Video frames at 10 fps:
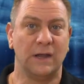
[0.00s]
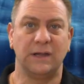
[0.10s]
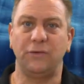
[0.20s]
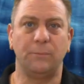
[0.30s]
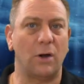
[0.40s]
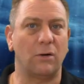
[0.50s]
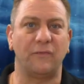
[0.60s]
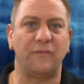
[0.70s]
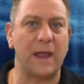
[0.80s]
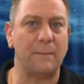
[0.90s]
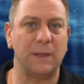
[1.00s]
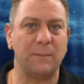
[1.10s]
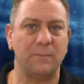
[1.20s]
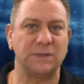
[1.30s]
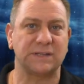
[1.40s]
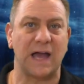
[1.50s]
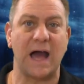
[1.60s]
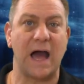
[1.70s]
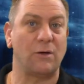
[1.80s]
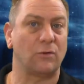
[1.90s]
And if you borrow a family member's
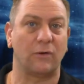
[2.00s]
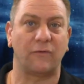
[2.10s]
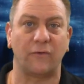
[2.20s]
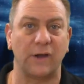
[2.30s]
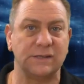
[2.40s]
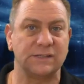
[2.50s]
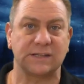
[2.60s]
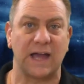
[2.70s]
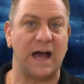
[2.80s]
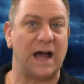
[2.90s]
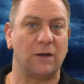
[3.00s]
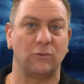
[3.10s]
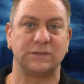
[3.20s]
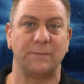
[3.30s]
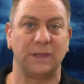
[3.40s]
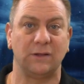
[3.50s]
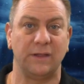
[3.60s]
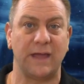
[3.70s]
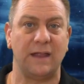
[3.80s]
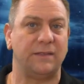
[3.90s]
car or a friend's car or something
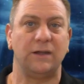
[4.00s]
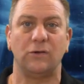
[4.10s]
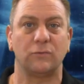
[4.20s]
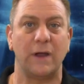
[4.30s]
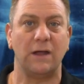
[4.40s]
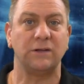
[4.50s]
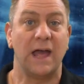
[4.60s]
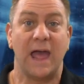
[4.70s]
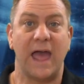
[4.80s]
like that, they're not around,